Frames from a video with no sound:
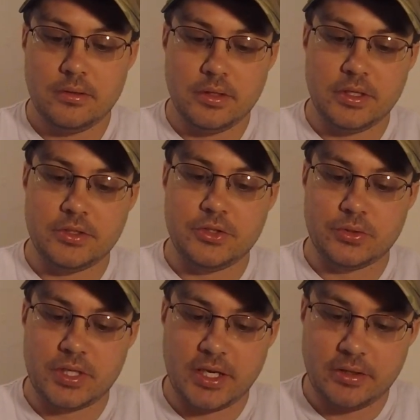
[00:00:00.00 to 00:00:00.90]
is you'll
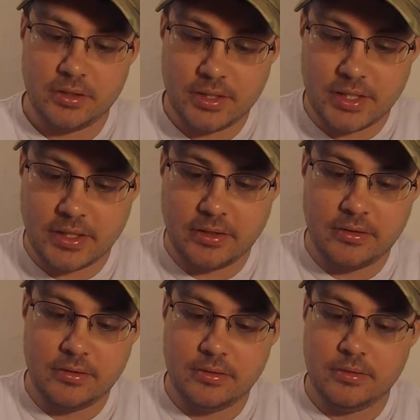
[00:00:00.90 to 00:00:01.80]
take the line,
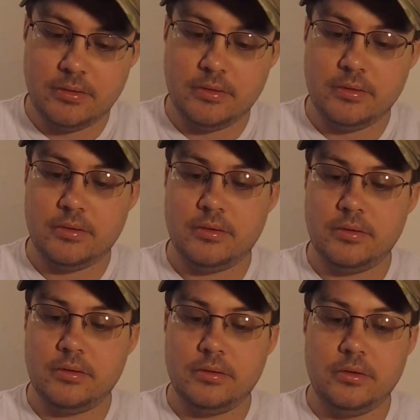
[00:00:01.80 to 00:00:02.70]

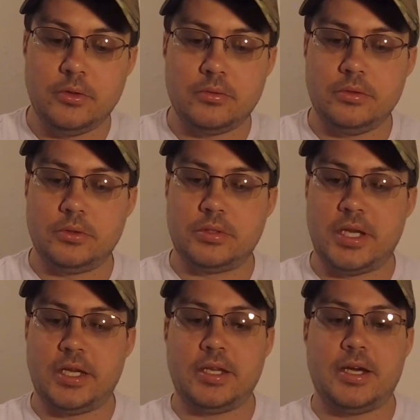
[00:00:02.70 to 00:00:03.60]
you'll
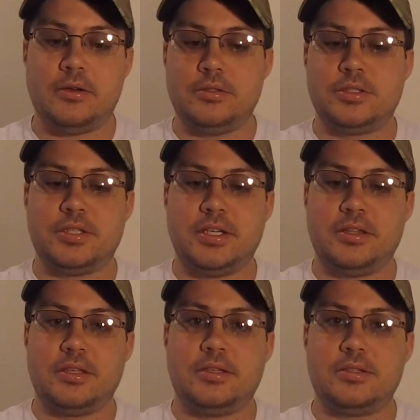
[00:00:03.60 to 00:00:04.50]
take it out just like
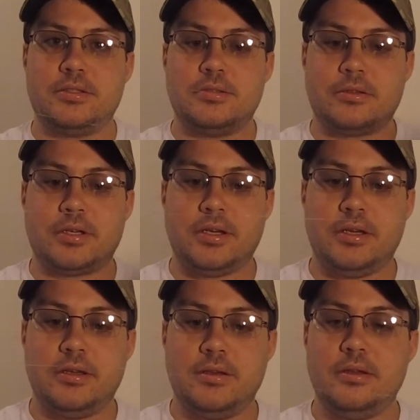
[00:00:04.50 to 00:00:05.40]
this,
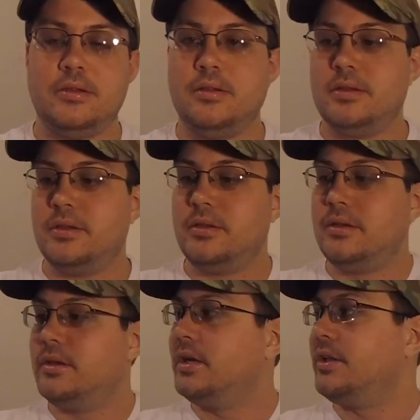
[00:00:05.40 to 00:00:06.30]

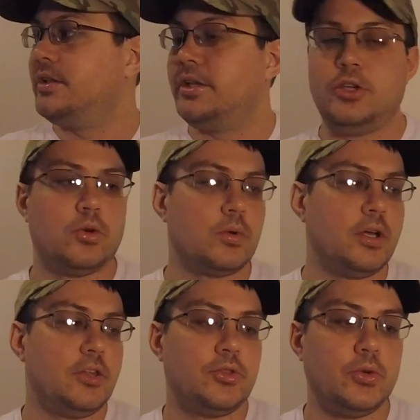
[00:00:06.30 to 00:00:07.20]
okay, and then you'll run
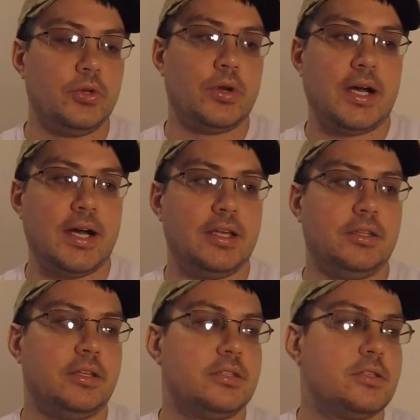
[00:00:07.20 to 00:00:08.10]
it through your
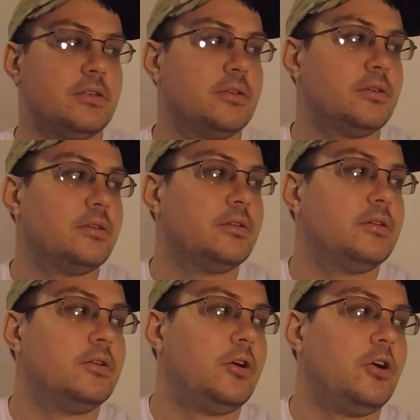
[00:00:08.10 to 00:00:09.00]
eyelets
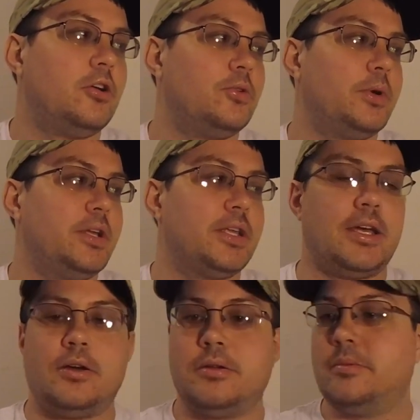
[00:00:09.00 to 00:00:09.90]
all the way
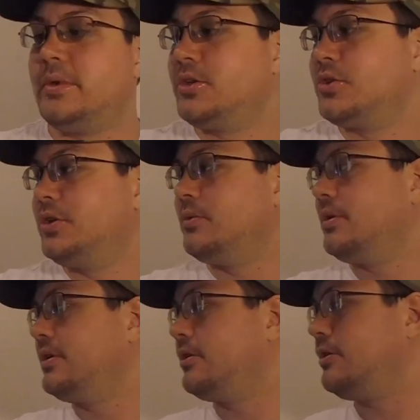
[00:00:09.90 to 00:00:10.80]
down. Make sure you
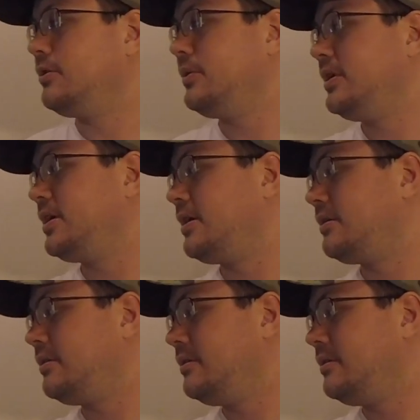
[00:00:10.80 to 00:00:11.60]
run it all the way down.